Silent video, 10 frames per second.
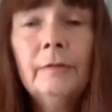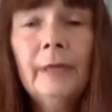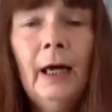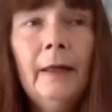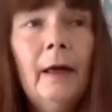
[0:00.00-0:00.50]

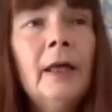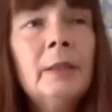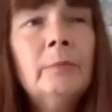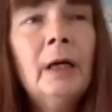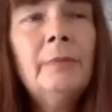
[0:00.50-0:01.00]
At
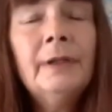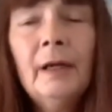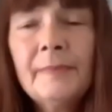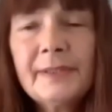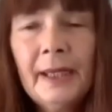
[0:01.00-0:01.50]
the moment,
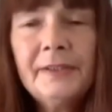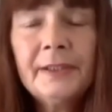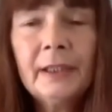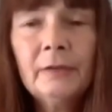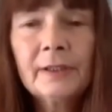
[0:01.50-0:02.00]
I'm
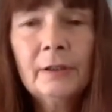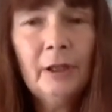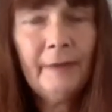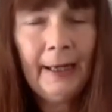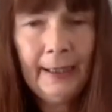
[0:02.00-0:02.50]
sensing, and there's a
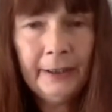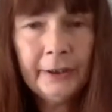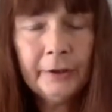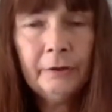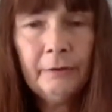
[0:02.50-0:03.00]
lot of
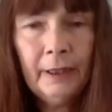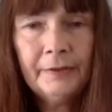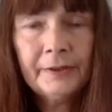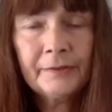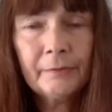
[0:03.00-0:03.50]
anger
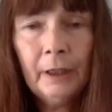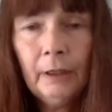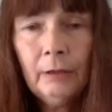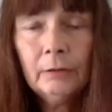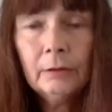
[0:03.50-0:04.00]
around as
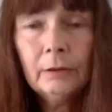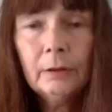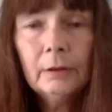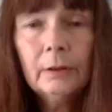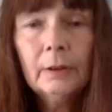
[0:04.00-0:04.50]
well,
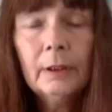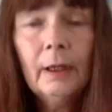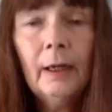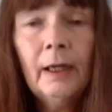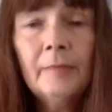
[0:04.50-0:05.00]

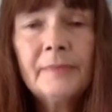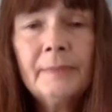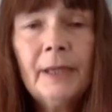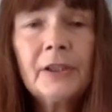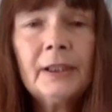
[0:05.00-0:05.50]

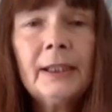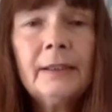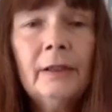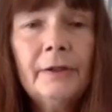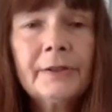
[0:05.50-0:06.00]

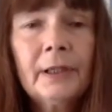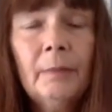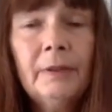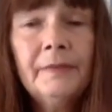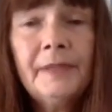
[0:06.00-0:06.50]
especially the last
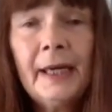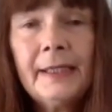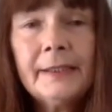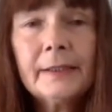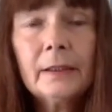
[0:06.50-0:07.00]
couple of
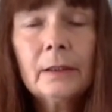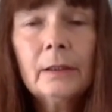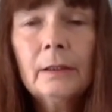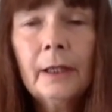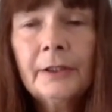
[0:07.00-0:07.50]
days.
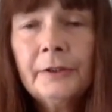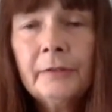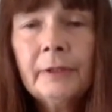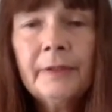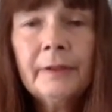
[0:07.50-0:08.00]
I don't
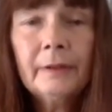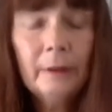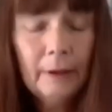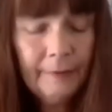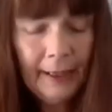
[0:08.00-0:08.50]
know whether
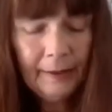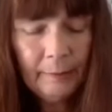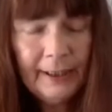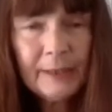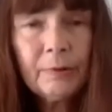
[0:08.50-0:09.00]
that, I
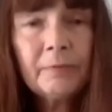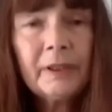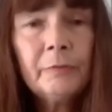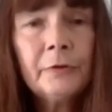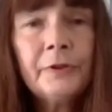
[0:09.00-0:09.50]
mean, that's
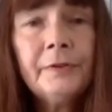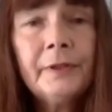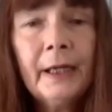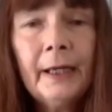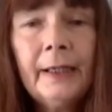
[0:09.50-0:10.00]
probably more
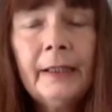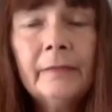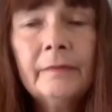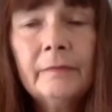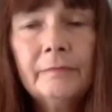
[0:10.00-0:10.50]
UK,
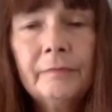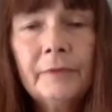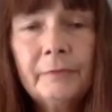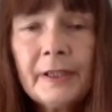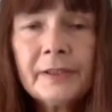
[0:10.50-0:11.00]

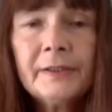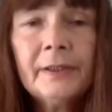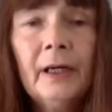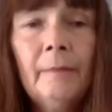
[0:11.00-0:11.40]
the recent